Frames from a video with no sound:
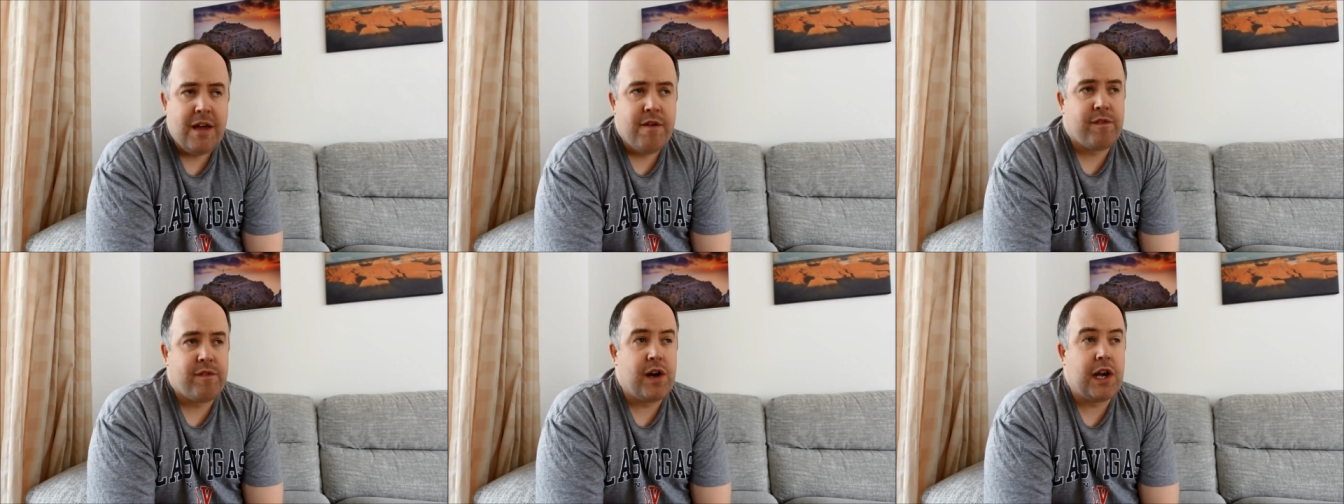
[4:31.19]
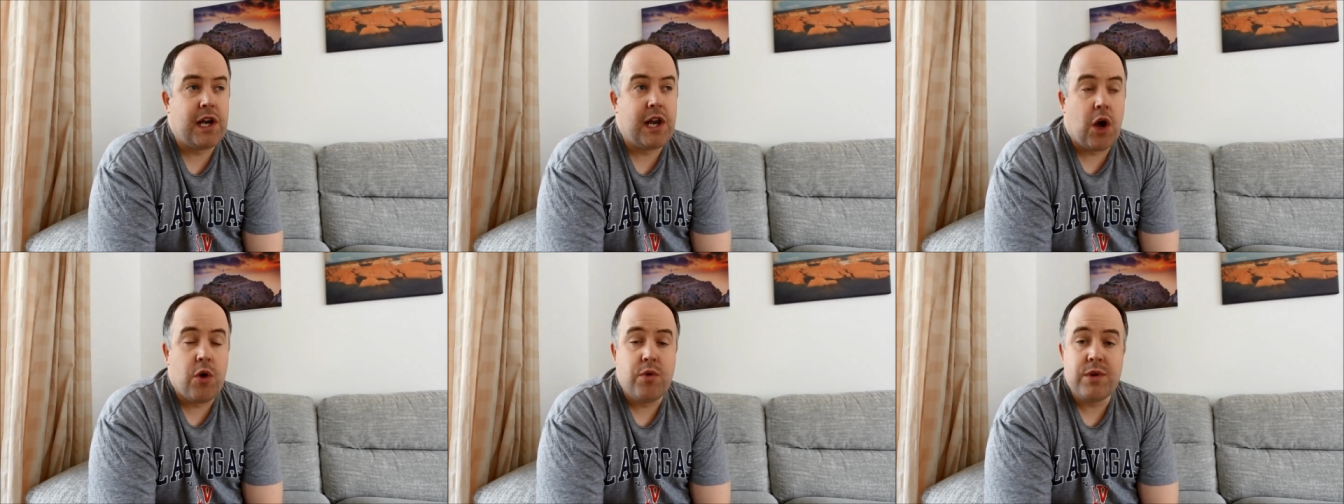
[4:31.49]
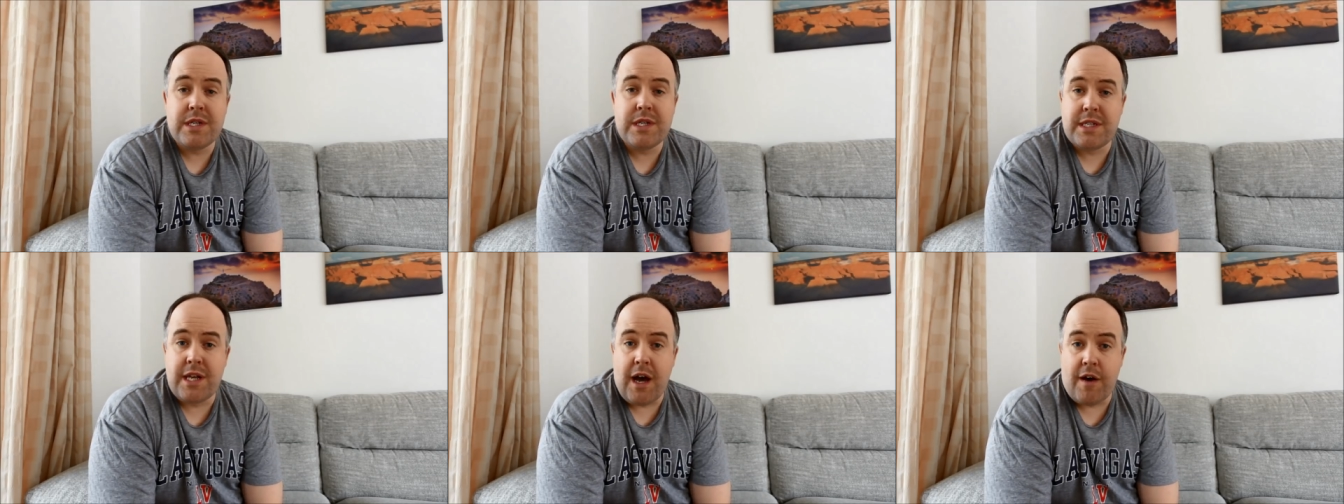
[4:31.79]
For a
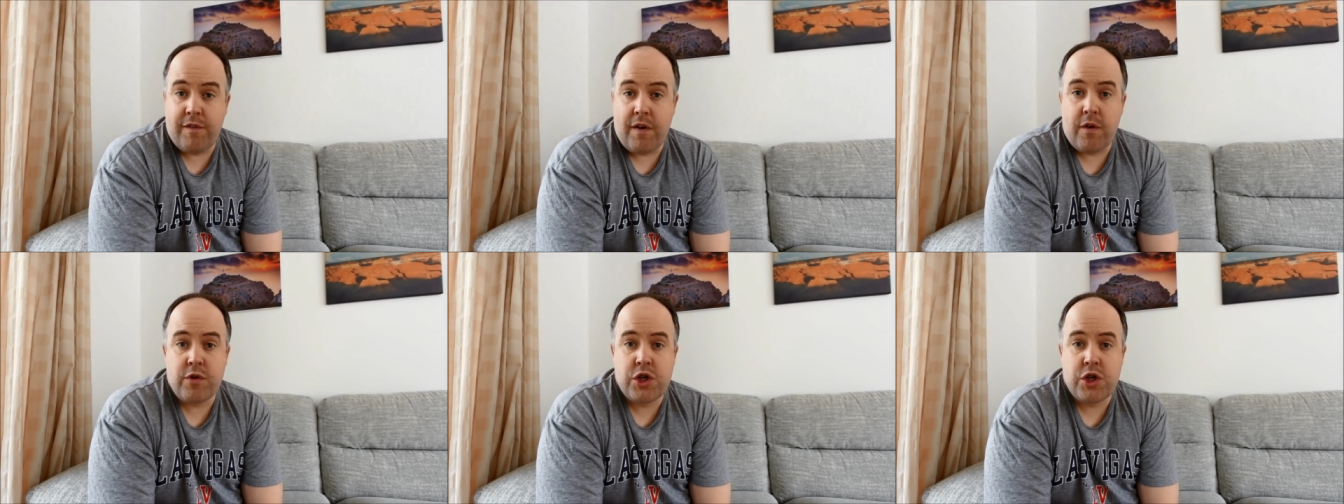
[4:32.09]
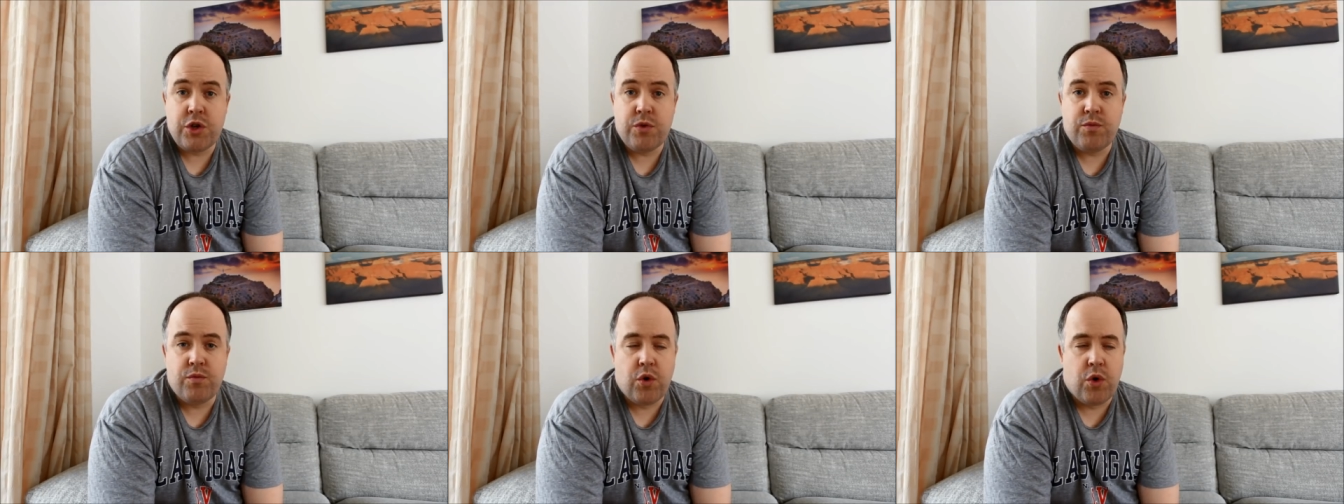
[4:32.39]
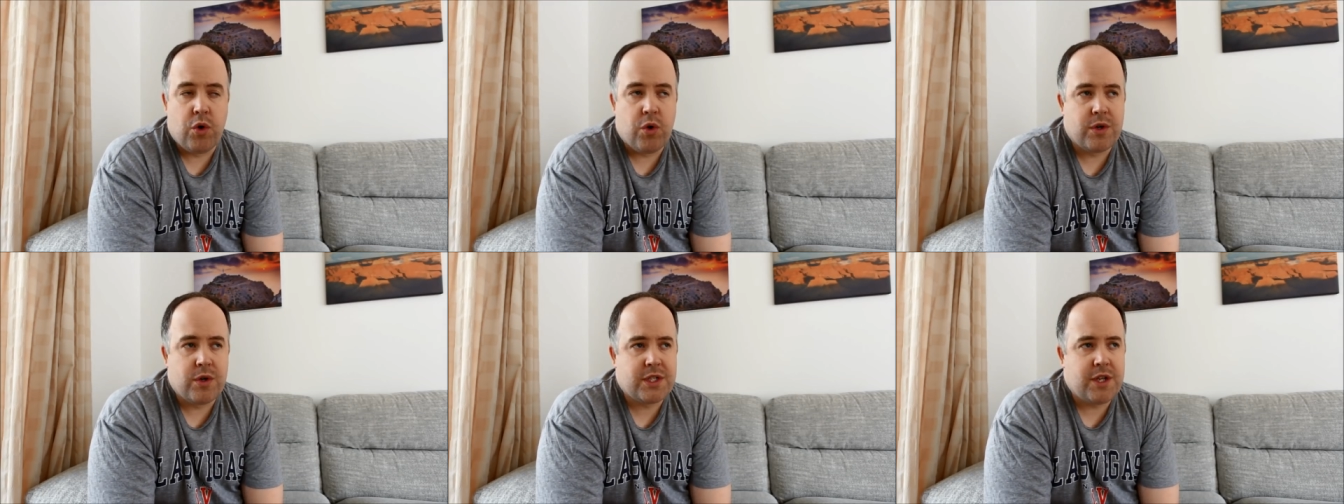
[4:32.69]
load of stuff, I'll shoot
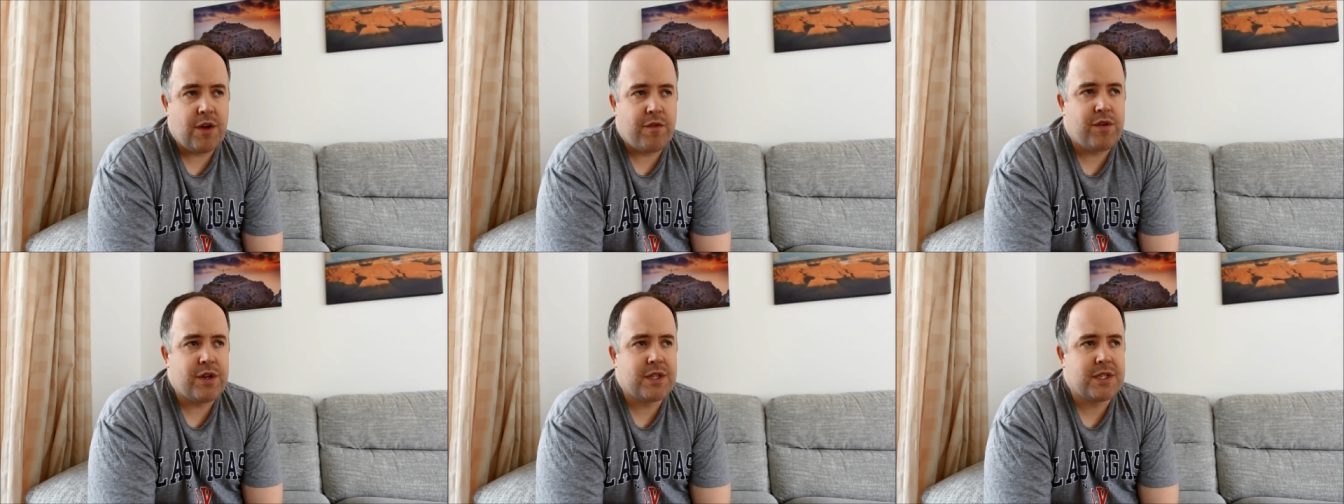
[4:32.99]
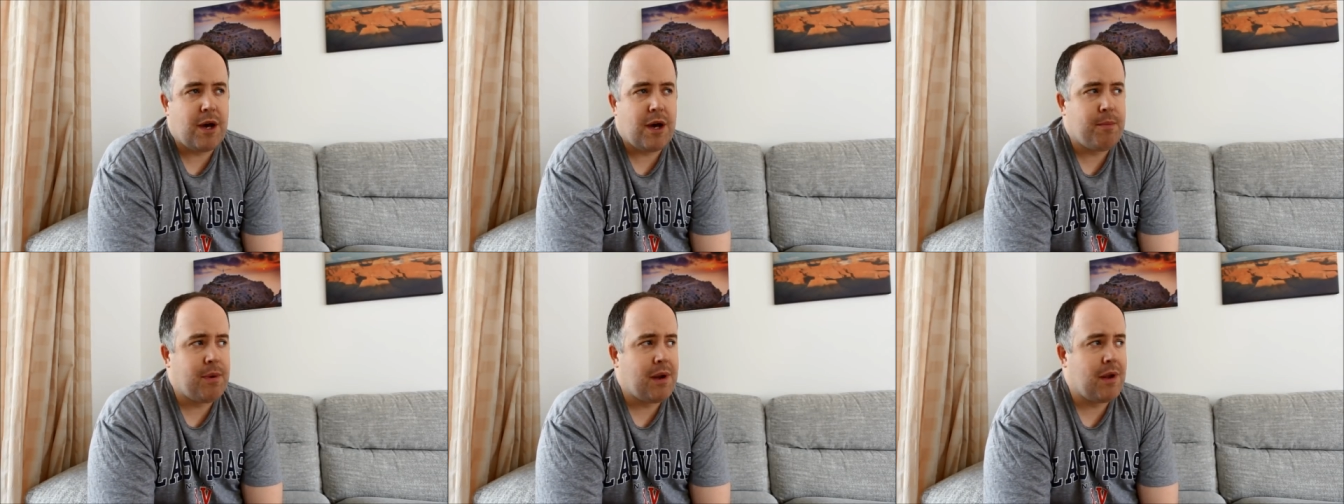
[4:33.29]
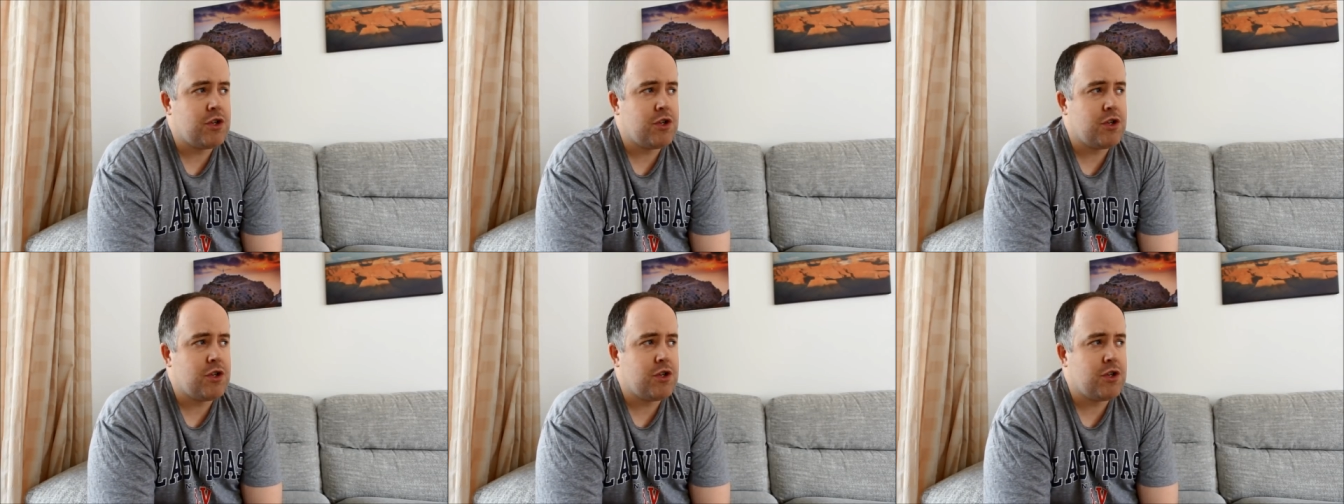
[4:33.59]
RAW. So, for example,